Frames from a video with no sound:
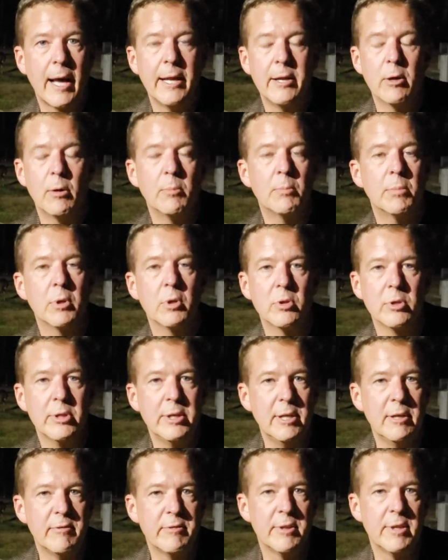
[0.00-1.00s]
I don't
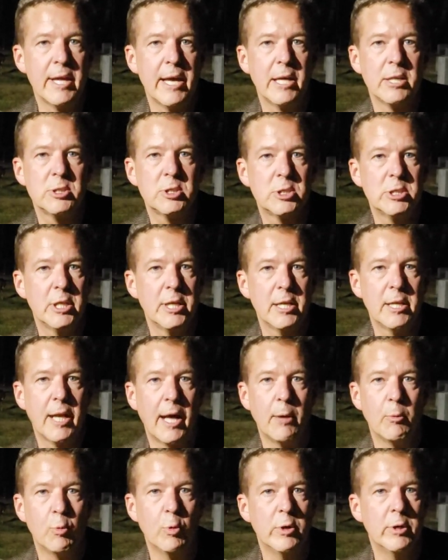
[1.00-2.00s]
believe in that shit.
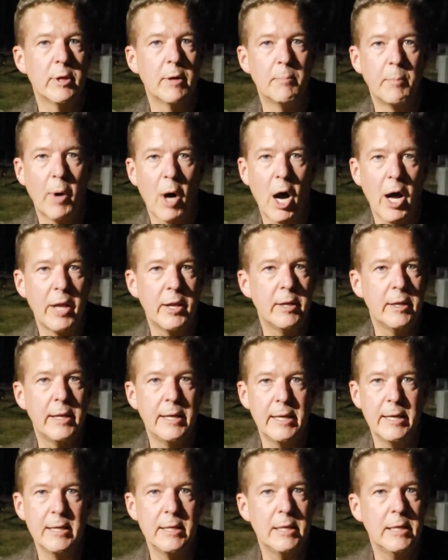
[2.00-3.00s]
I wouldn't have bought
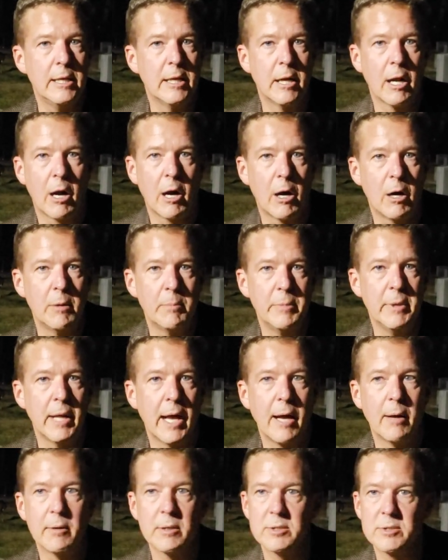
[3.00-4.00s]
it in a heartbeat.
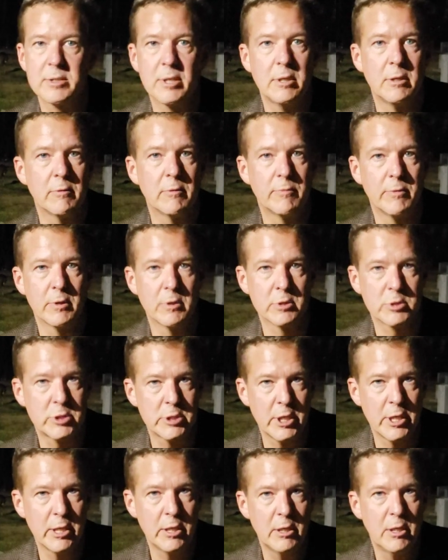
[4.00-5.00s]
I would have said you're full of
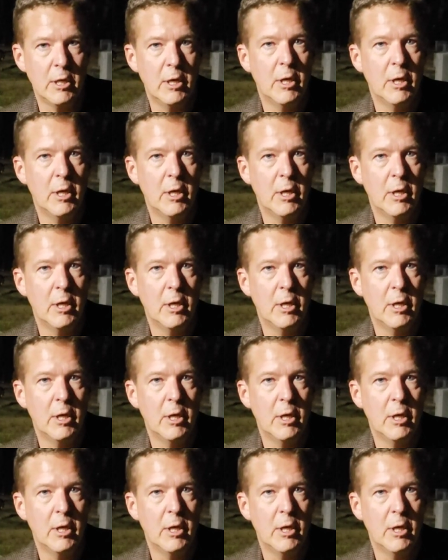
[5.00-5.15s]
shit.